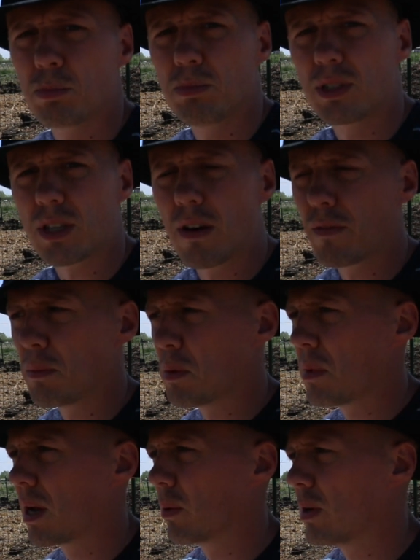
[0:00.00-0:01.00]
start from the
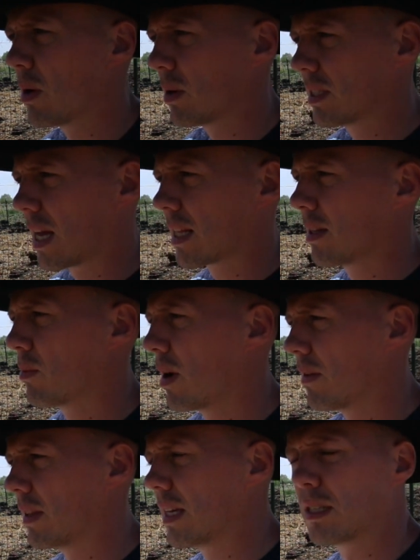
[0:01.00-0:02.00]
middle. We know exactly where
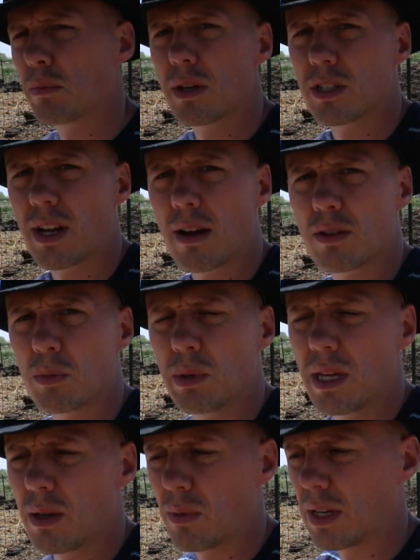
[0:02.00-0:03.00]
everything's measured out to
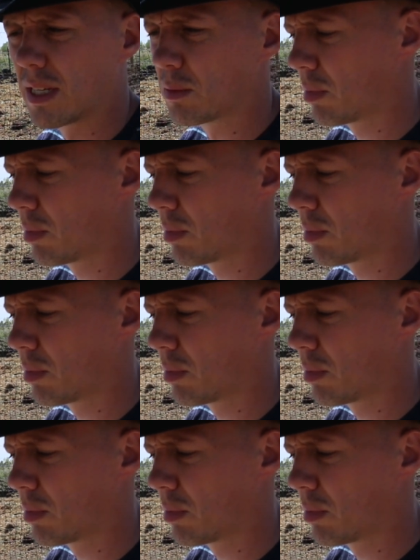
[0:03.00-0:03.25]
be, and we can just